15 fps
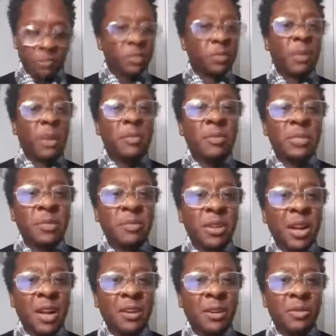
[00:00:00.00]
People seem to
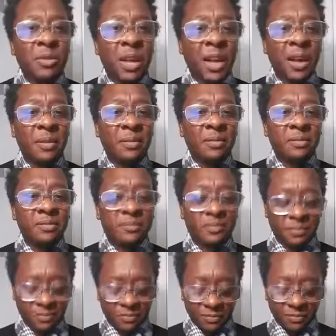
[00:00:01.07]
not know that.
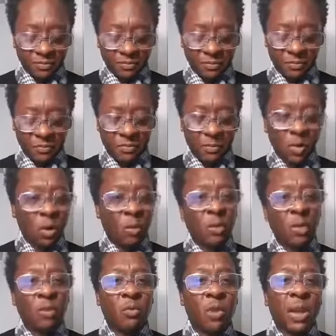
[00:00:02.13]
I
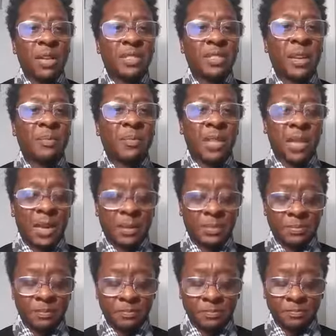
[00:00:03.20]
want to accept that.
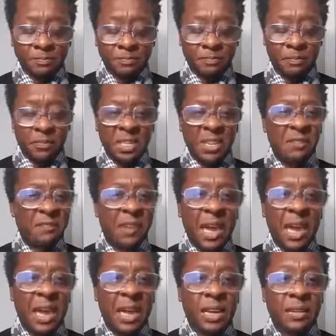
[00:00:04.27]

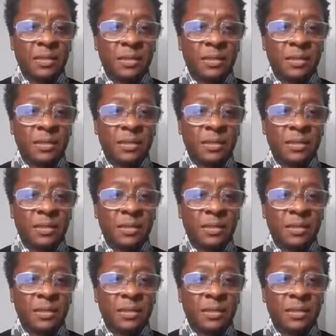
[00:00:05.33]
Fine.